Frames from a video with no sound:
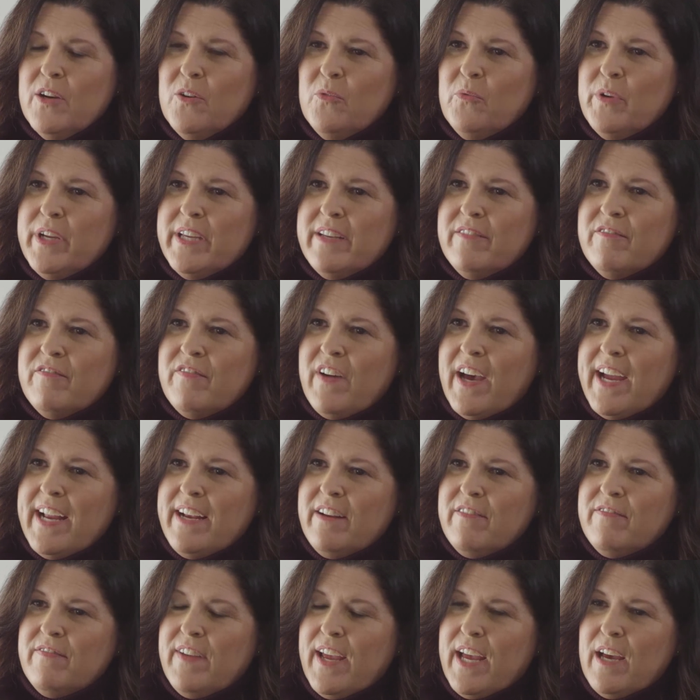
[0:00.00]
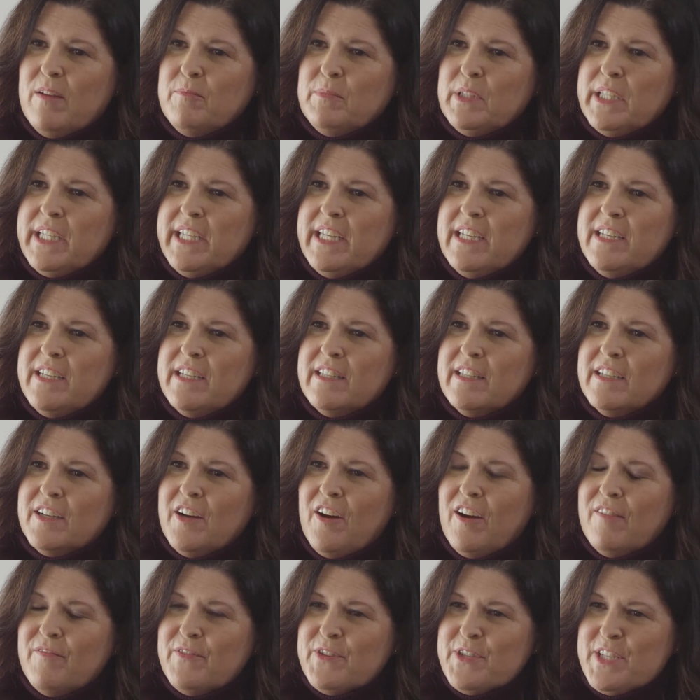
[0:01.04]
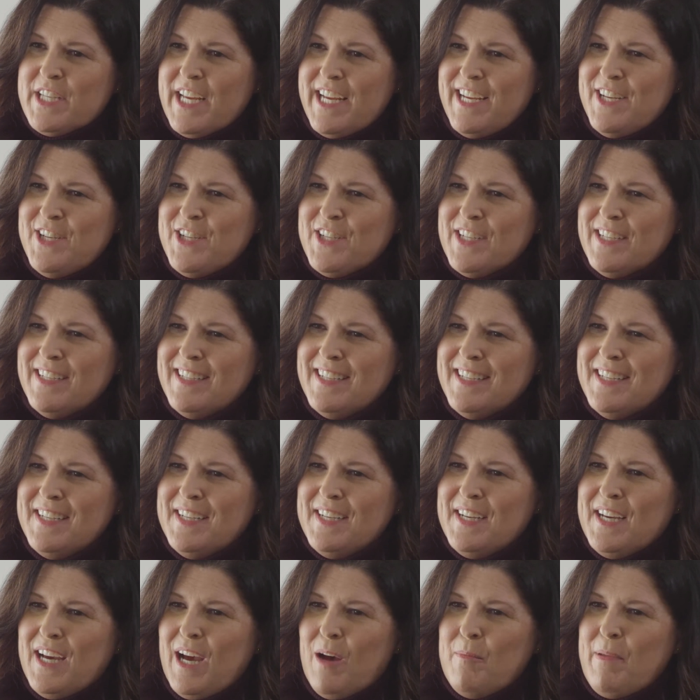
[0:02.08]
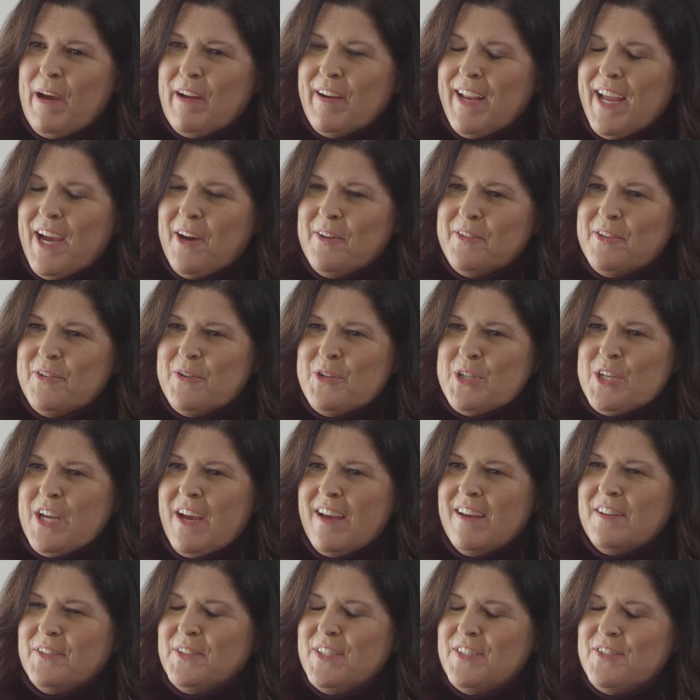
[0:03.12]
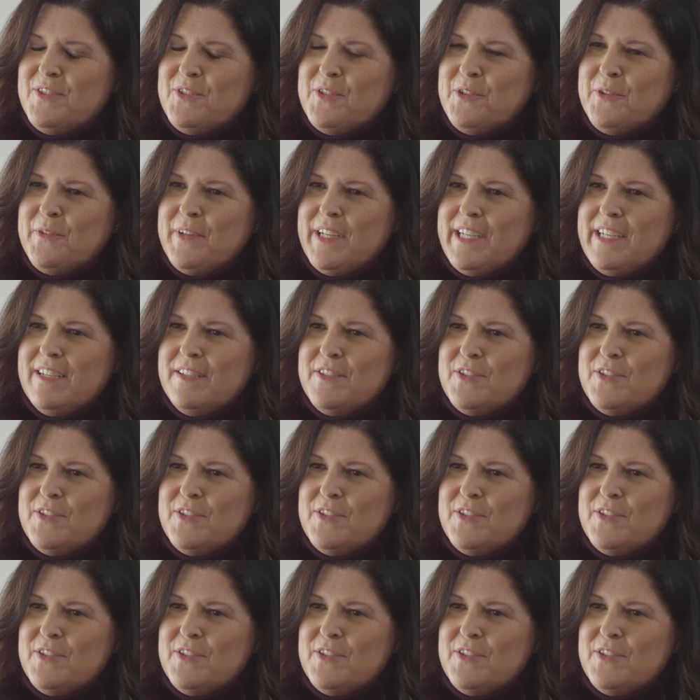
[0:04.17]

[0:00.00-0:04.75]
we invite a family into the conversation about how their child is doing in